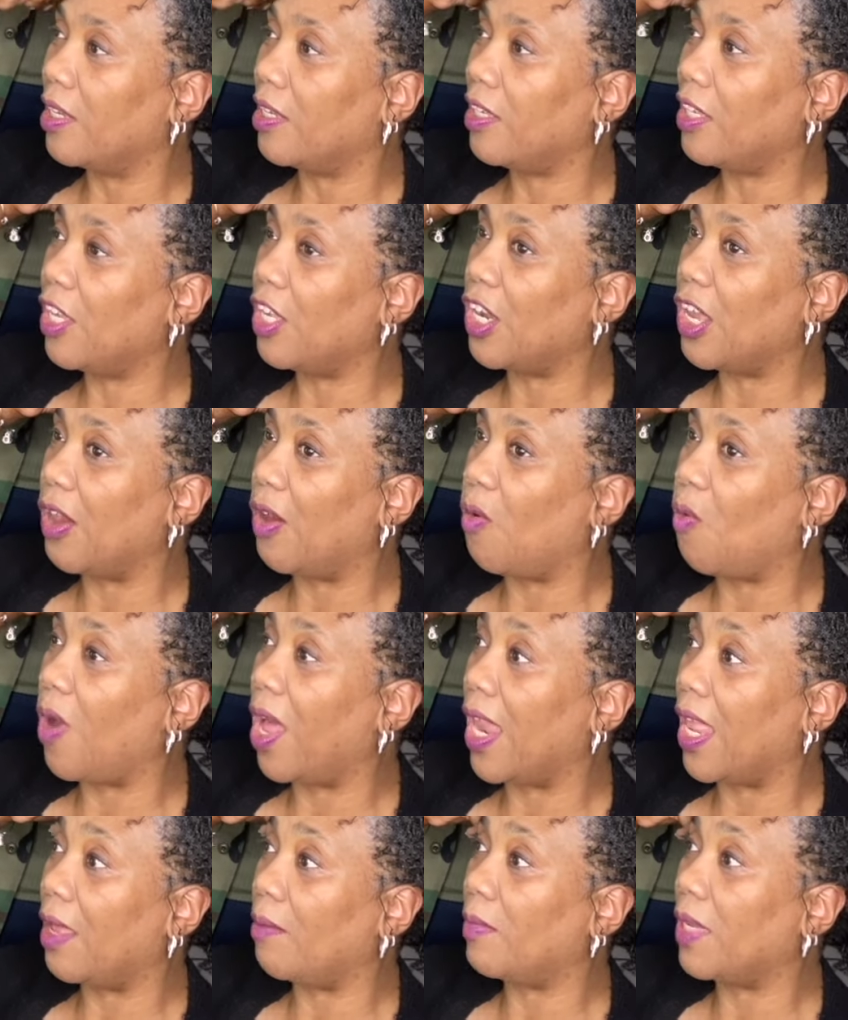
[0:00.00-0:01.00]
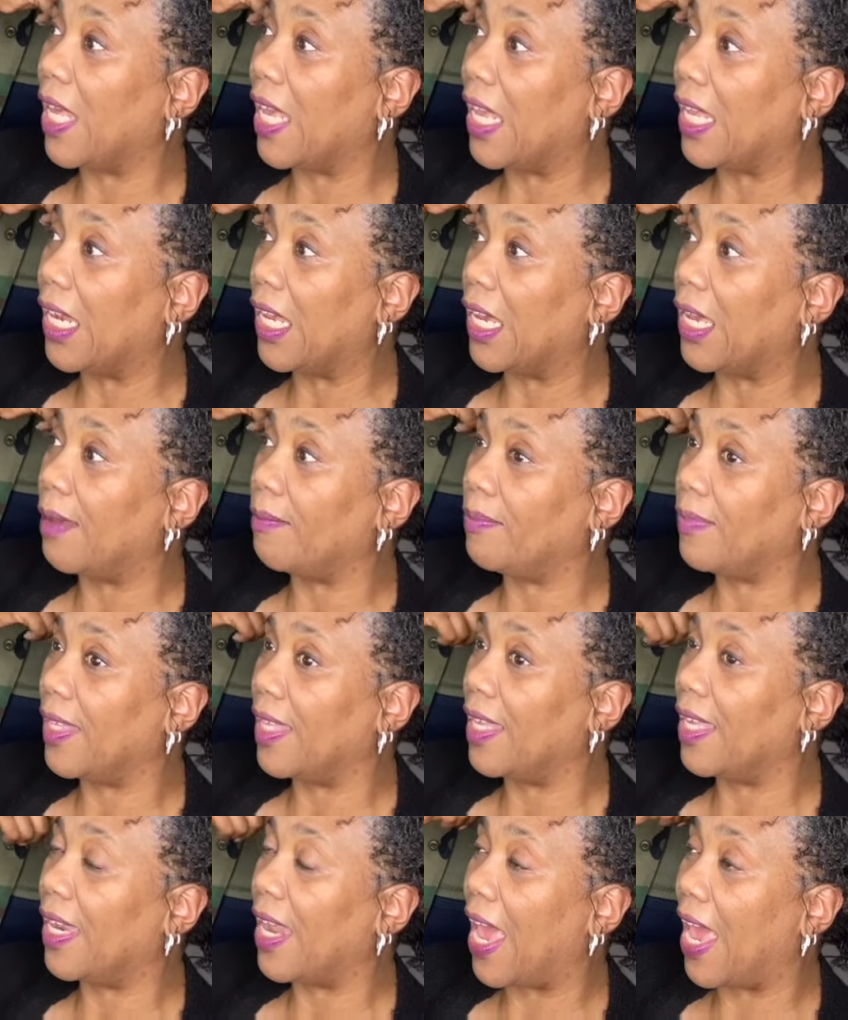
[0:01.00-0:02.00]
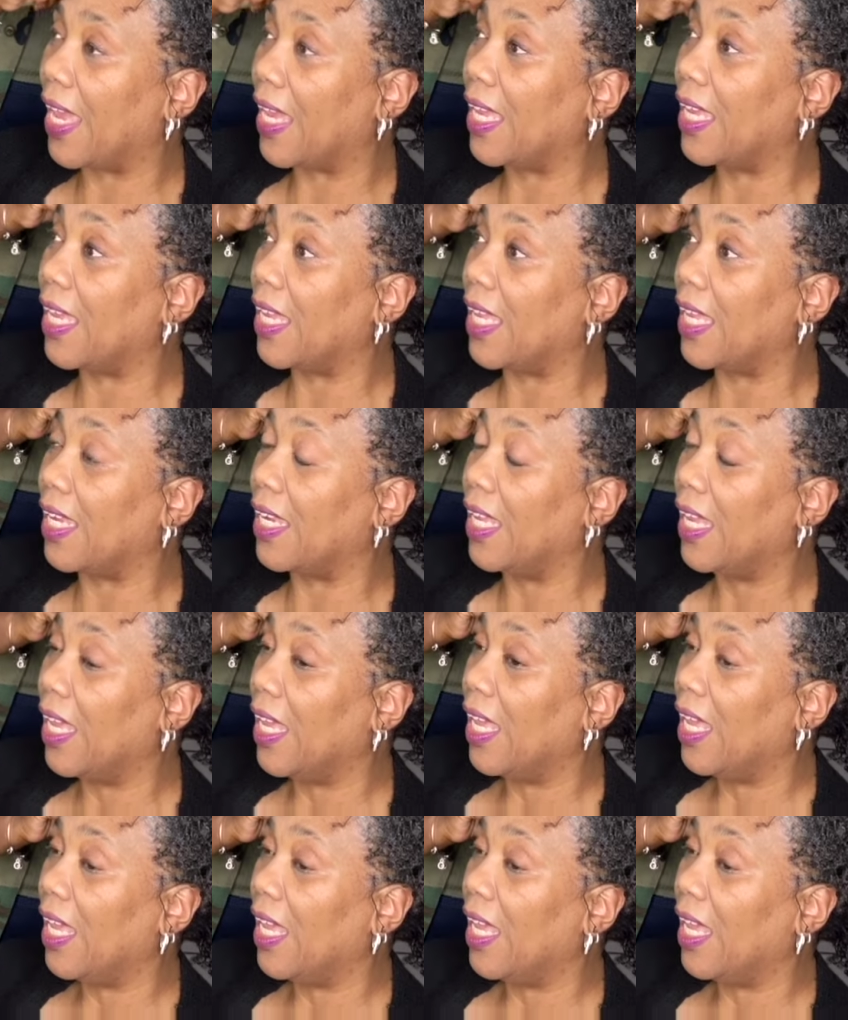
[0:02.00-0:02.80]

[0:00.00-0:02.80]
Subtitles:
while I'm laid up, then I can